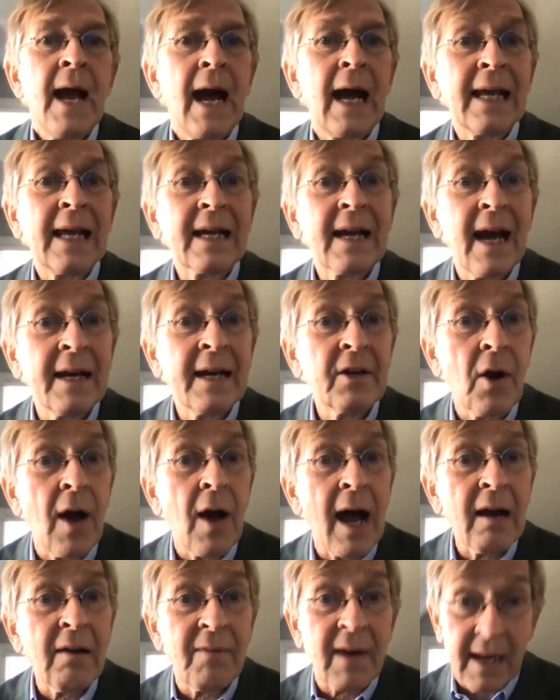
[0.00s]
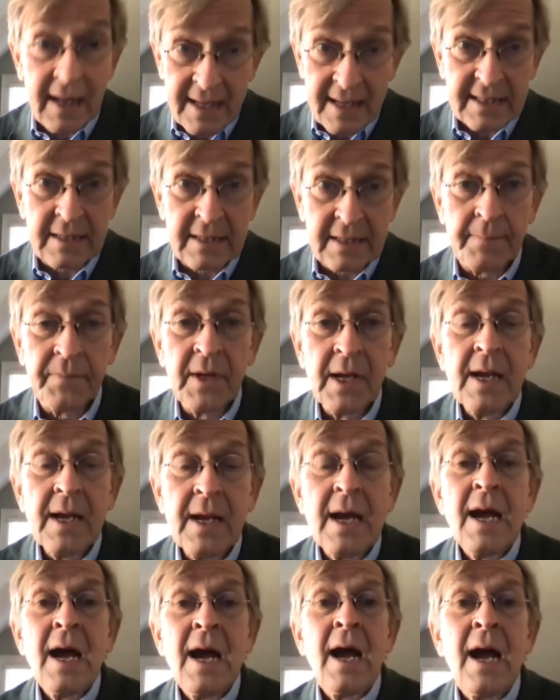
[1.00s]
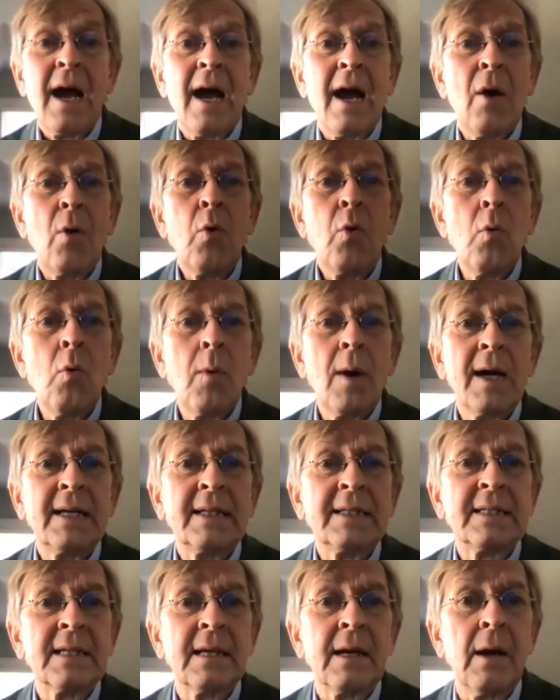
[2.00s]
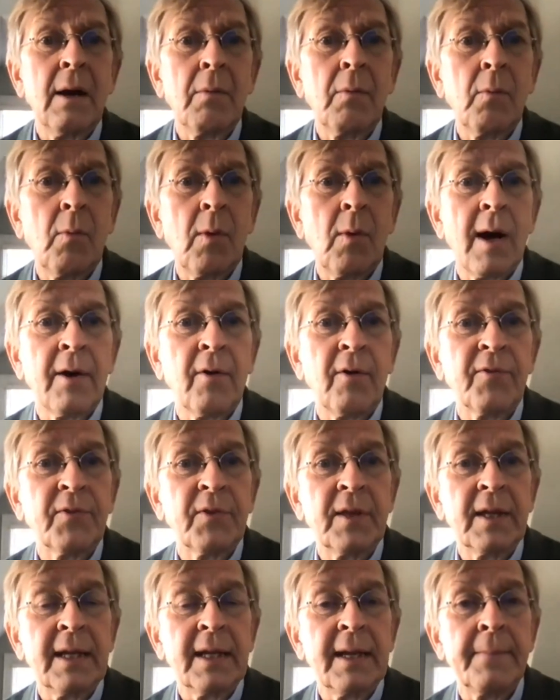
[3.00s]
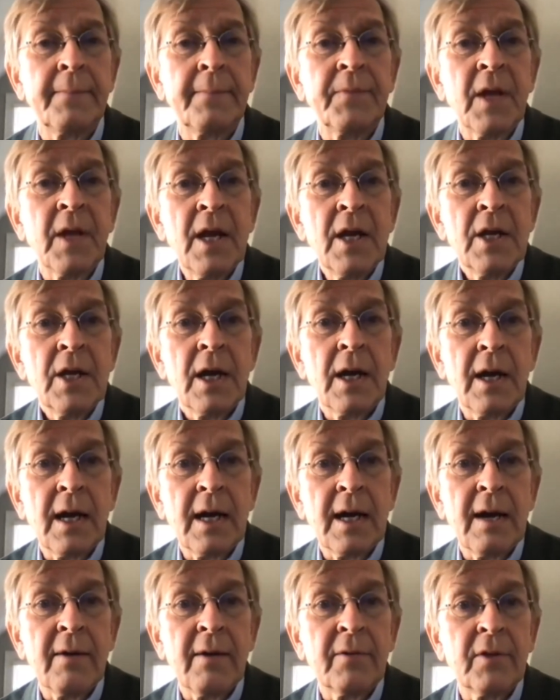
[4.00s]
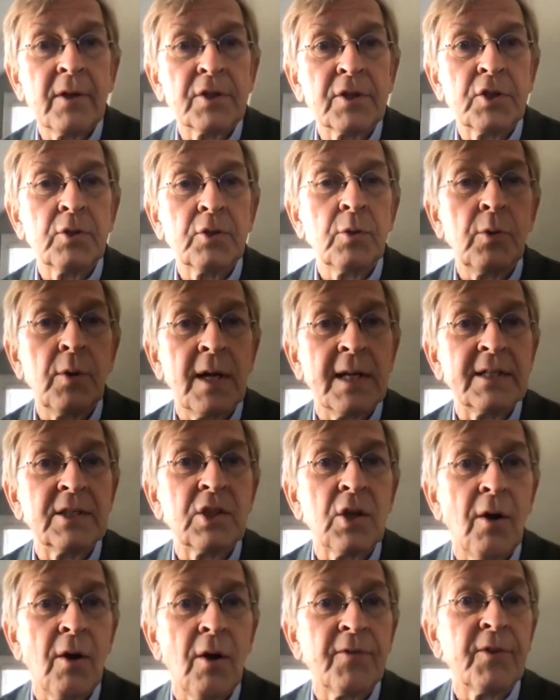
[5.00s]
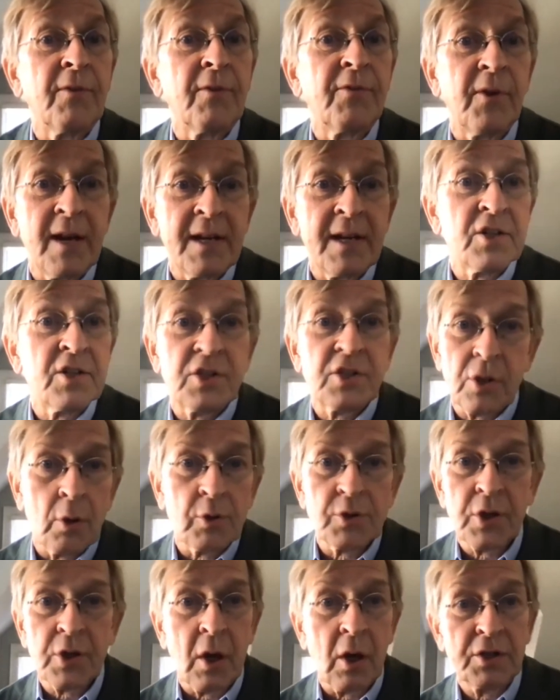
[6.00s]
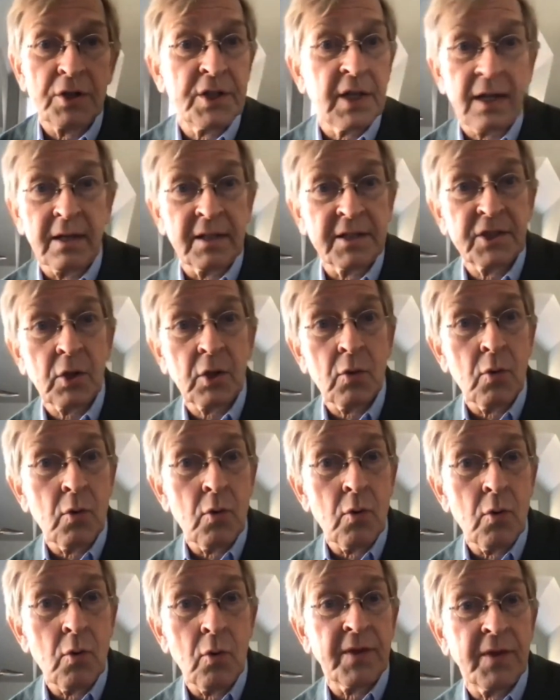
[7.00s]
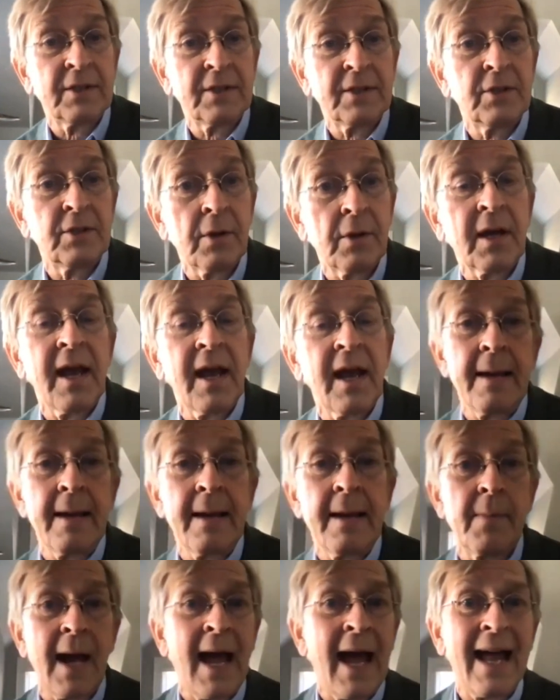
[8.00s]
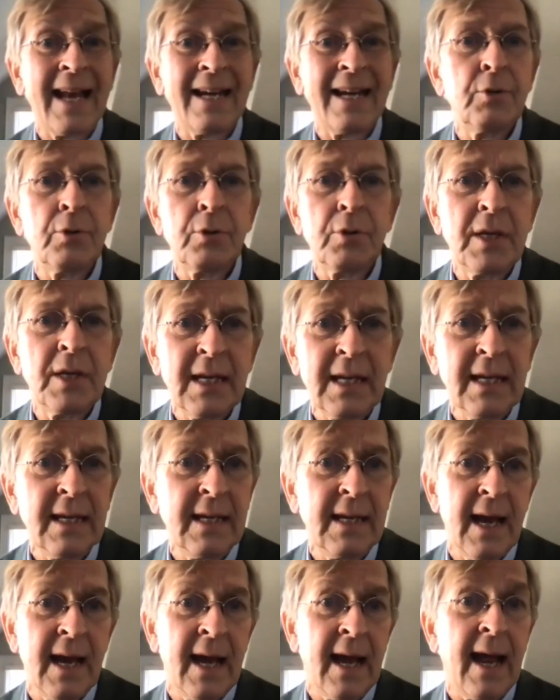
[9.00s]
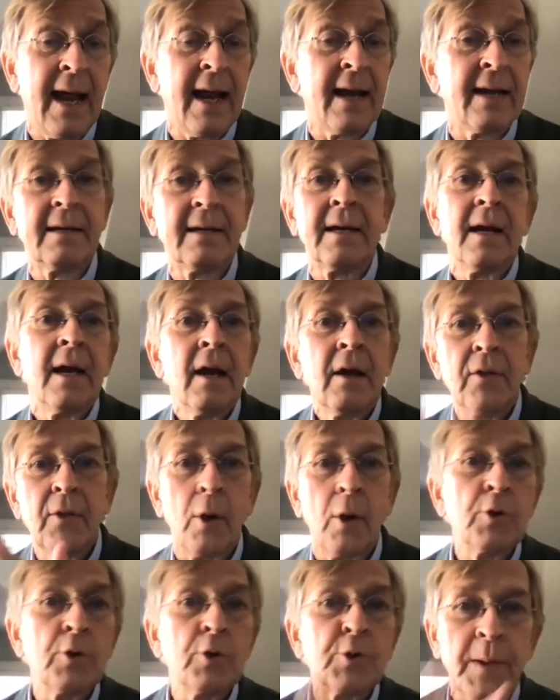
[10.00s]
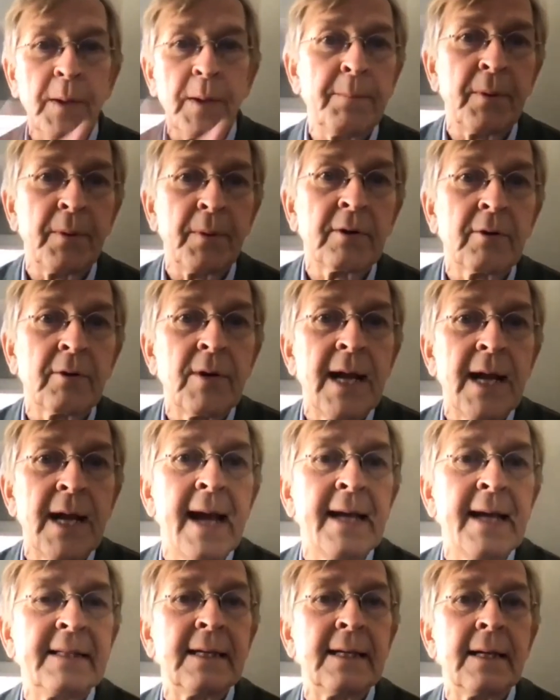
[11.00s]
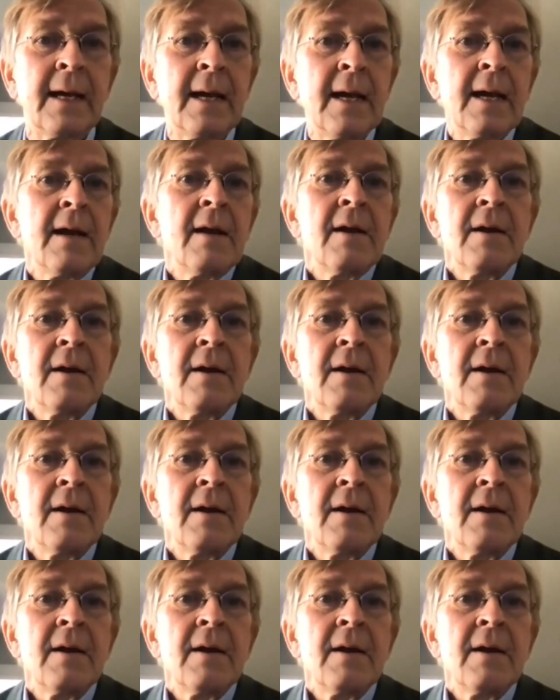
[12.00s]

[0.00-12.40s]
Alejandro Alvarez, who was one of the students of the French sociological school that Durkheim and Dugy and those people created.